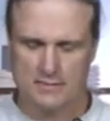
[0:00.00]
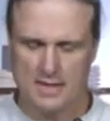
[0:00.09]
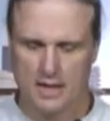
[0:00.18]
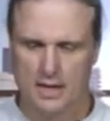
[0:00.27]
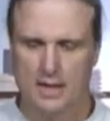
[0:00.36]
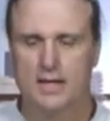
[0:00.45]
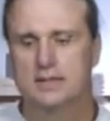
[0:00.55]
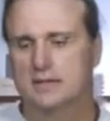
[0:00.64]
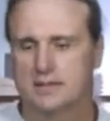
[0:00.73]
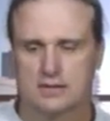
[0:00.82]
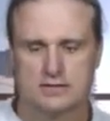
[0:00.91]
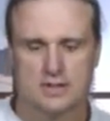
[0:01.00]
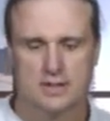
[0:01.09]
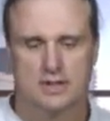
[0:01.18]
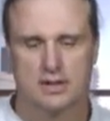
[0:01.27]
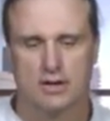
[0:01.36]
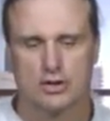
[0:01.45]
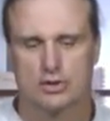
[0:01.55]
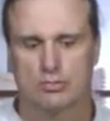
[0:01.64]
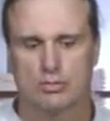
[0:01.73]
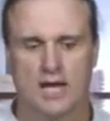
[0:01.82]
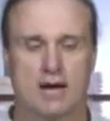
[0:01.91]
Here's an article
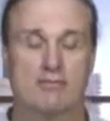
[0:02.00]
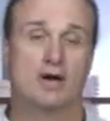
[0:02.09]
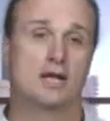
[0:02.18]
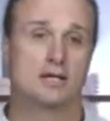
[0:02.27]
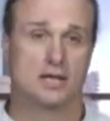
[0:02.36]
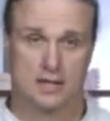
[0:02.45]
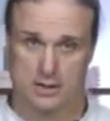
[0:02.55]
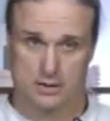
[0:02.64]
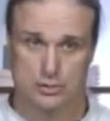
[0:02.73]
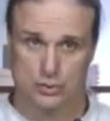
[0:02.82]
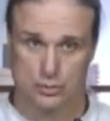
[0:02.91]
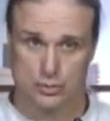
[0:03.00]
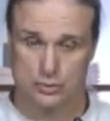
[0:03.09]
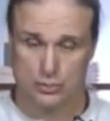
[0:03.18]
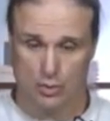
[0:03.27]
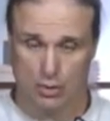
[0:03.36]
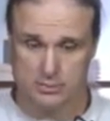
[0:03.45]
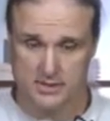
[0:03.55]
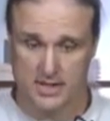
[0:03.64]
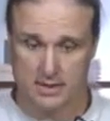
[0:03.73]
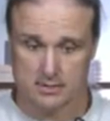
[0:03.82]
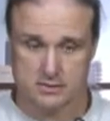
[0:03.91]
we have on new home
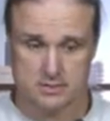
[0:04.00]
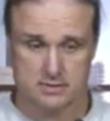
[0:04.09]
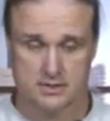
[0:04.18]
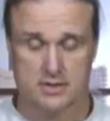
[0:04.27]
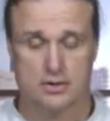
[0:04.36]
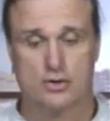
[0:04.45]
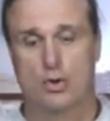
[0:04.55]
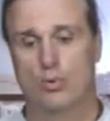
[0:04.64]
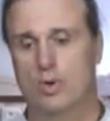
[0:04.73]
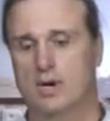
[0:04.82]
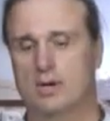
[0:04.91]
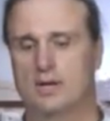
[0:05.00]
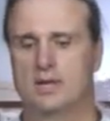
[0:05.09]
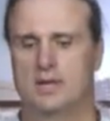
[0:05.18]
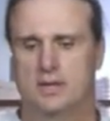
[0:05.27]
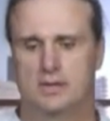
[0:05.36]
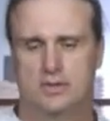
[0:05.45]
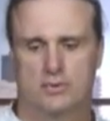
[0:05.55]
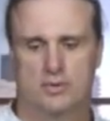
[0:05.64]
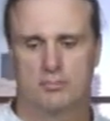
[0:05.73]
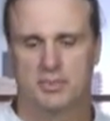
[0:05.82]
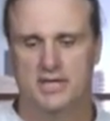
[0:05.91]
sales. You can see they're nowhere near
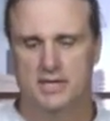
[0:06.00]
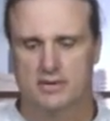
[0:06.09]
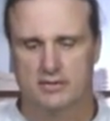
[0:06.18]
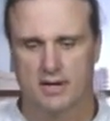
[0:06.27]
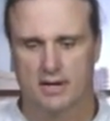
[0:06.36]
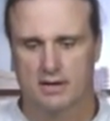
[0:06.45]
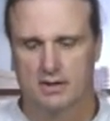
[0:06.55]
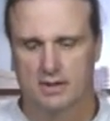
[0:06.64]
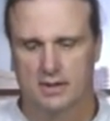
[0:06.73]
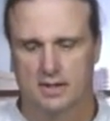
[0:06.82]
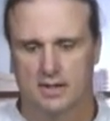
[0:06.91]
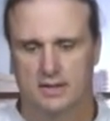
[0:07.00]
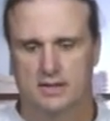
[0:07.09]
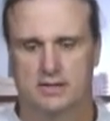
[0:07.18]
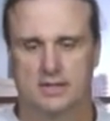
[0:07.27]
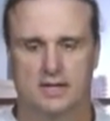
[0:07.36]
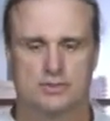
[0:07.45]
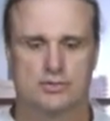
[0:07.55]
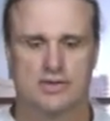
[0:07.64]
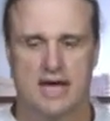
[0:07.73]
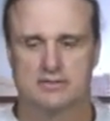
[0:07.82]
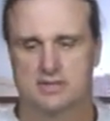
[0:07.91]
the peak there in
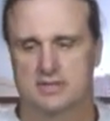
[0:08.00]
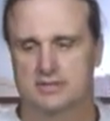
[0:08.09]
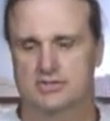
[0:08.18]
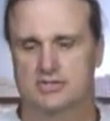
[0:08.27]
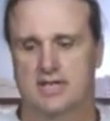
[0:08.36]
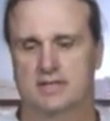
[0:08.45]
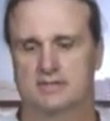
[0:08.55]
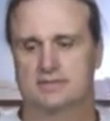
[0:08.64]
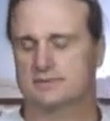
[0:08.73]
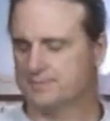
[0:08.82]
2006.